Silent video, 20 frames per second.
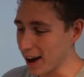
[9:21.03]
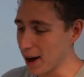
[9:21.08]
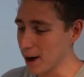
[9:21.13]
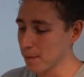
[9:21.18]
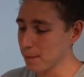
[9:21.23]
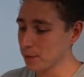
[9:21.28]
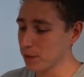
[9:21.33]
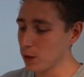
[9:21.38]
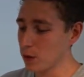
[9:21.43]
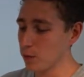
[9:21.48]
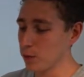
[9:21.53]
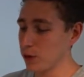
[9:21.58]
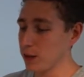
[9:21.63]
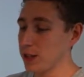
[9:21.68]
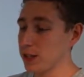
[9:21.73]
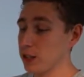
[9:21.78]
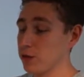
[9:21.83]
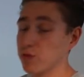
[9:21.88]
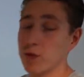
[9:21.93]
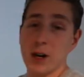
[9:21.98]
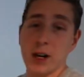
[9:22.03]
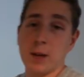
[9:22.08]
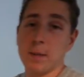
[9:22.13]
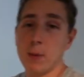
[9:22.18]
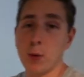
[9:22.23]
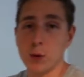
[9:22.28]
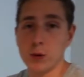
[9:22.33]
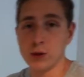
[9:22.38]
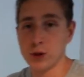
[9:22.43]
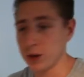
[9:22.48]
um, but this is really
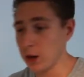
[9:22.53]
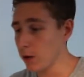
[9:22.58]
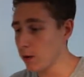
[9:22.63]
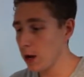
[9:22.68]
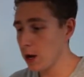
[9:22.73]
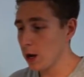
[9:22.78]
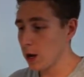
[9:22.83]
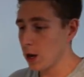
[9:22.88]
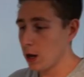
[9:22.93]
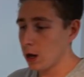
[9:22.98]
important to note.